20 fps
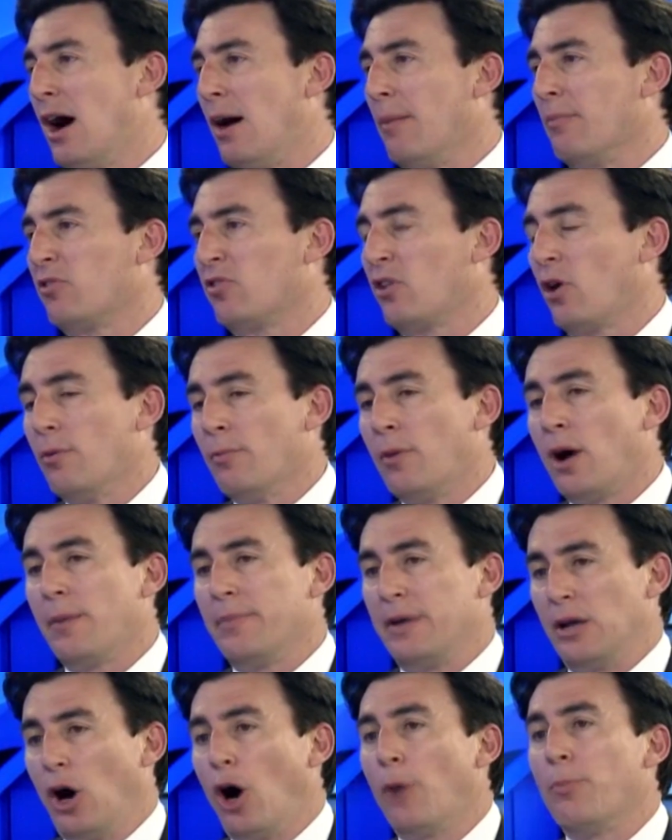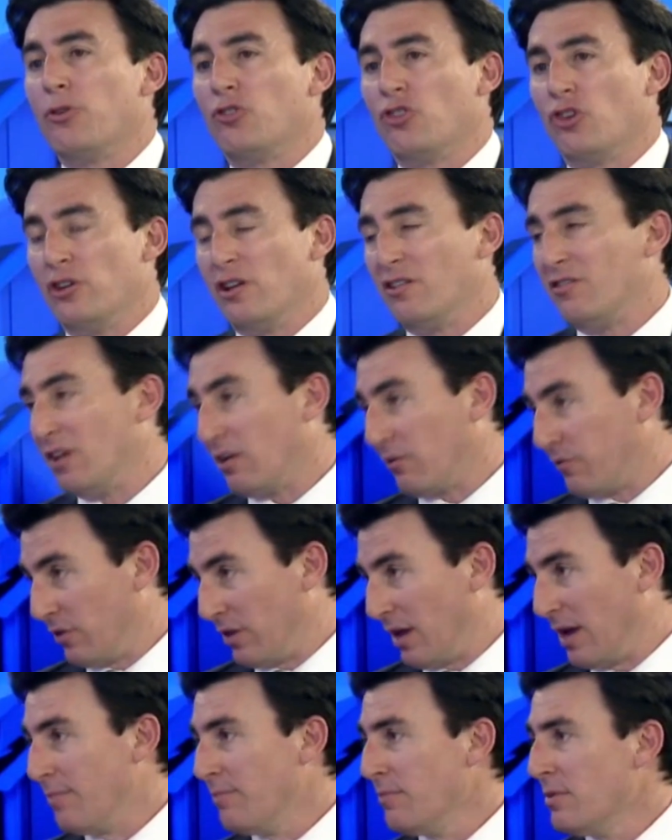So it might be opportunistic for
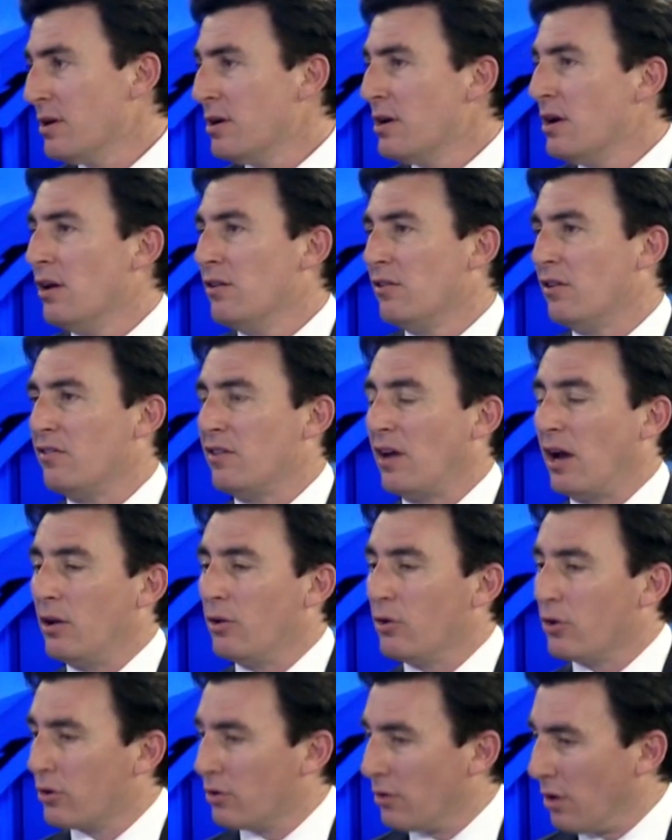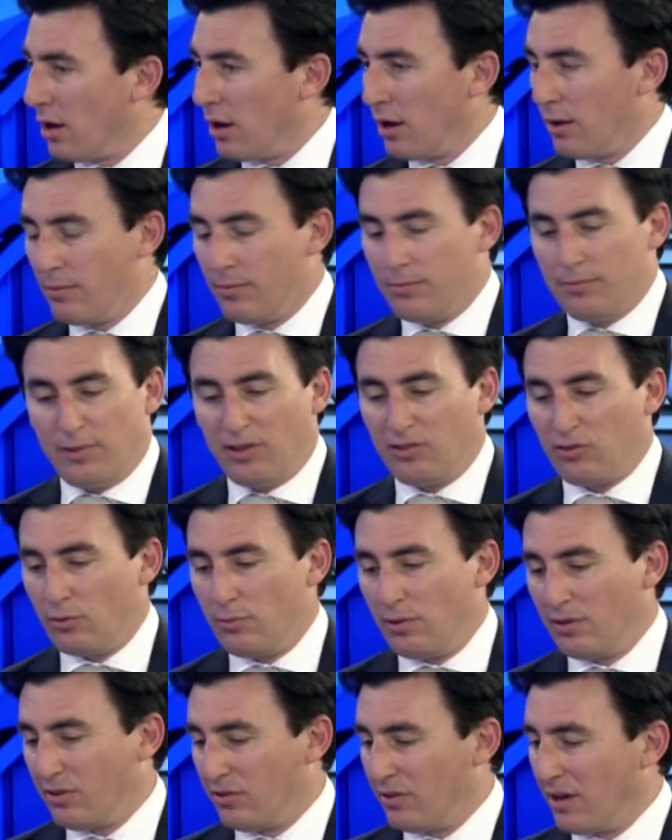them to say, look, Mr. and
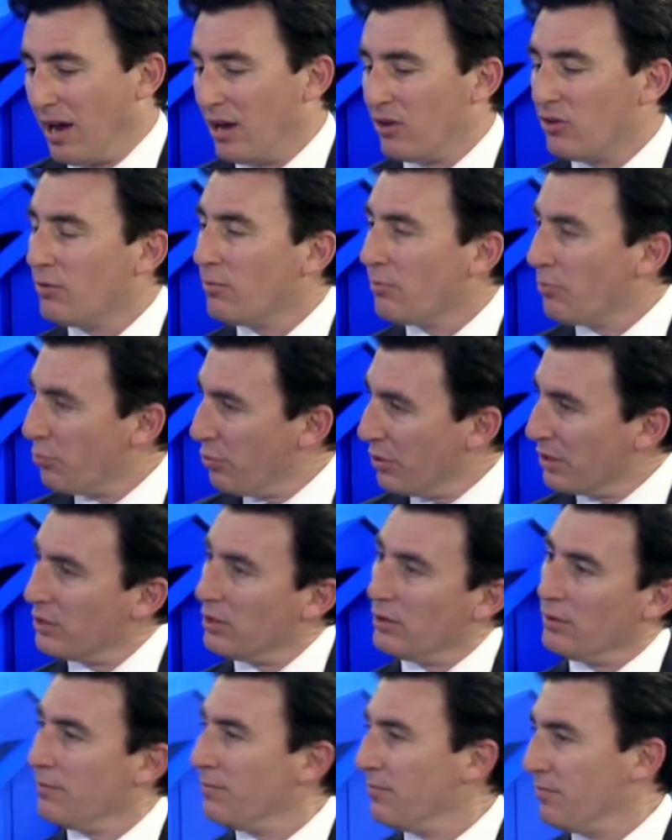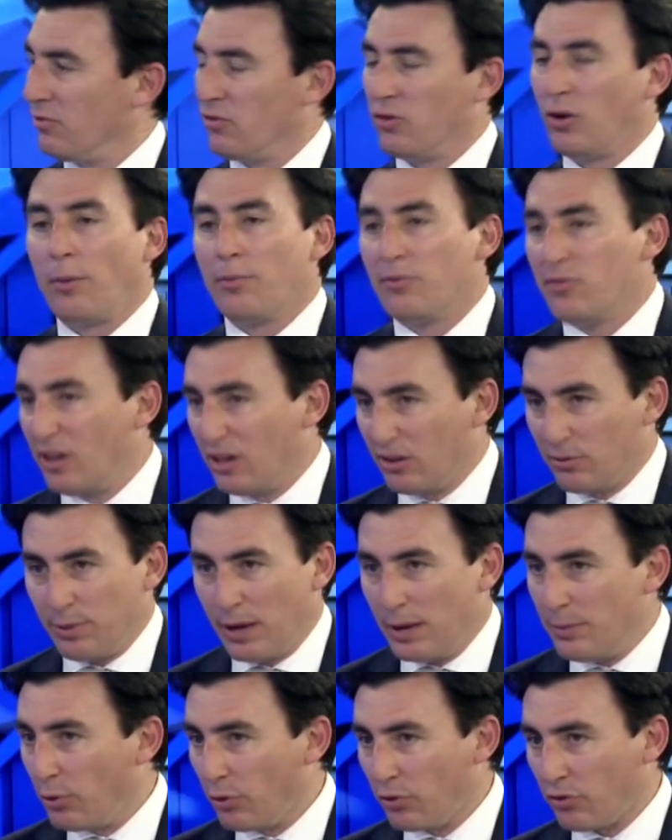Mrs. Agent, bring your top 6
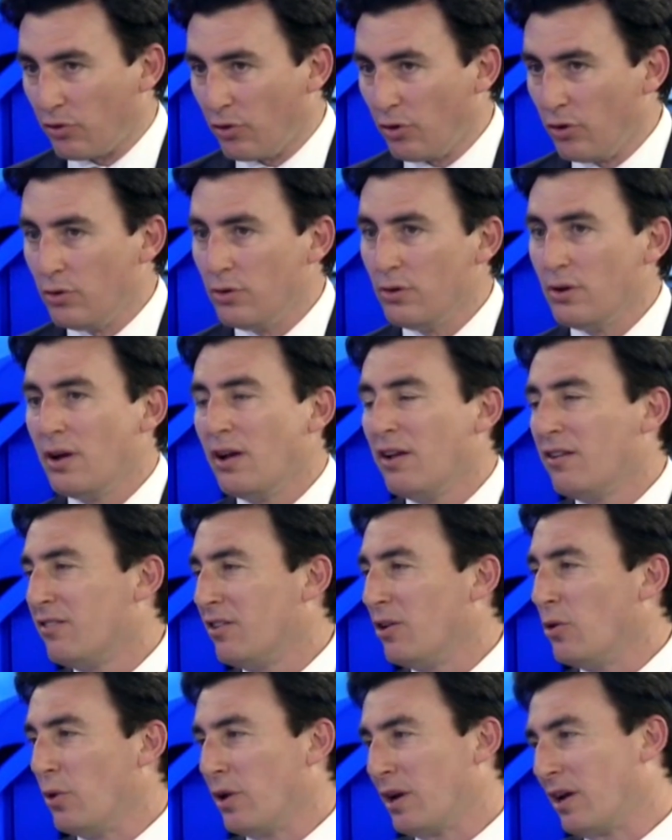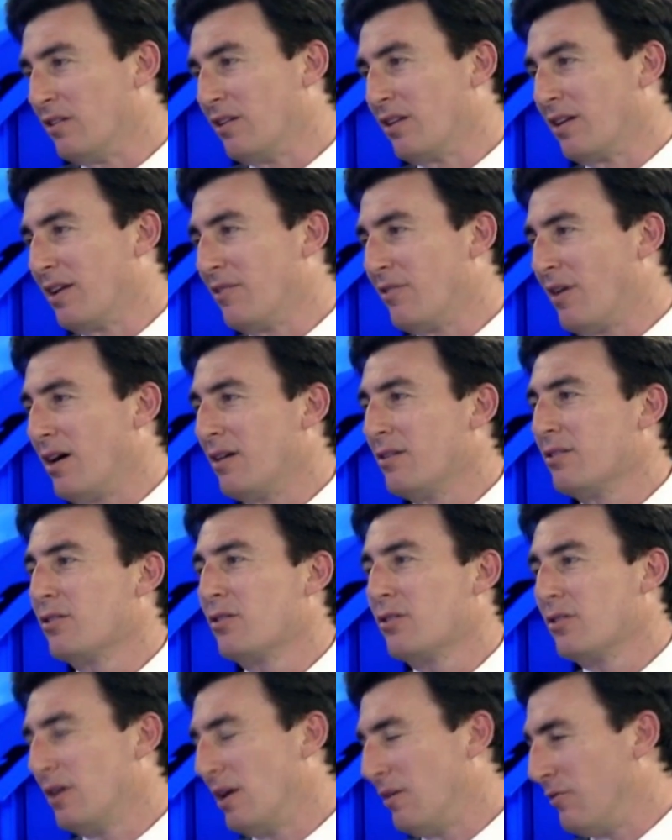people through, see what you can deliver.
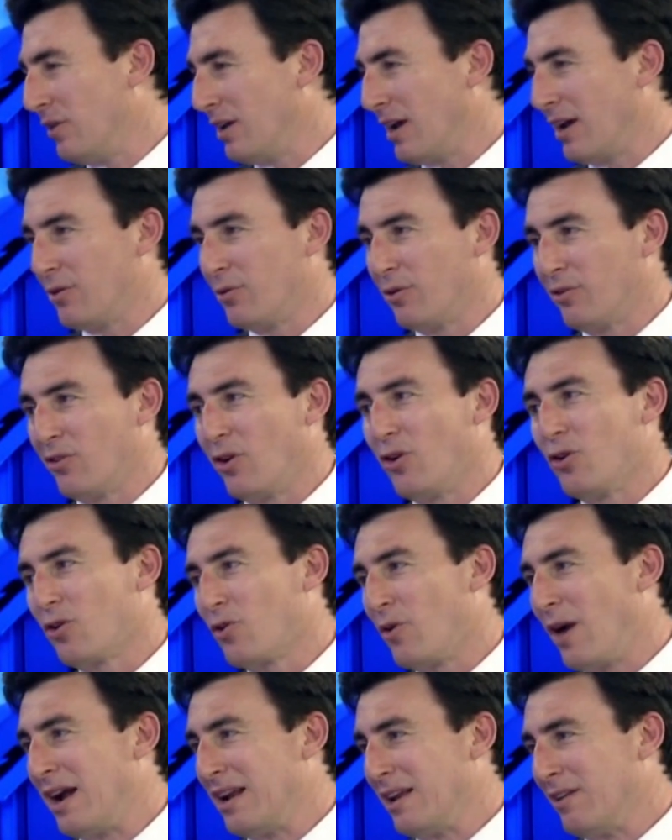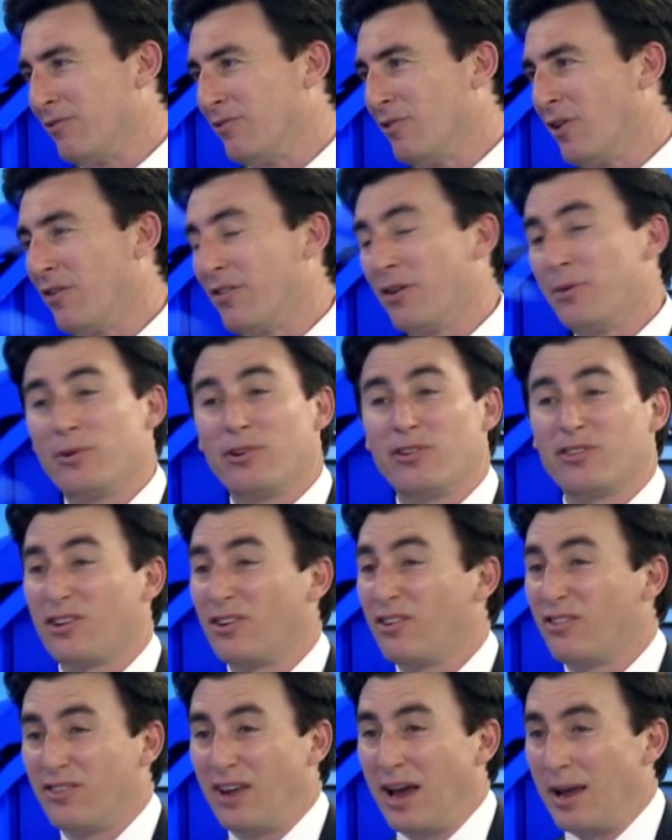If you get a result, great. If not, then we're just
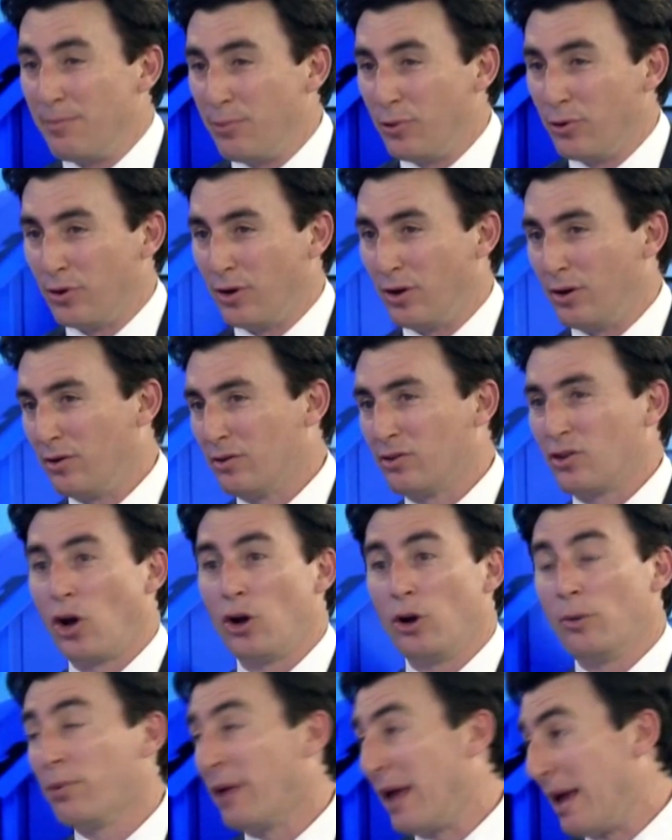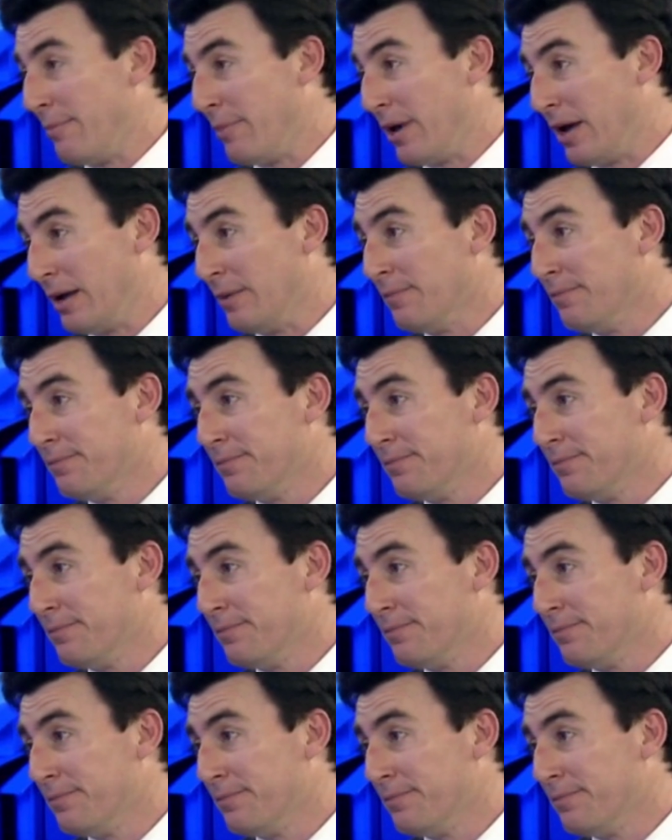going to stay put and go to plan B.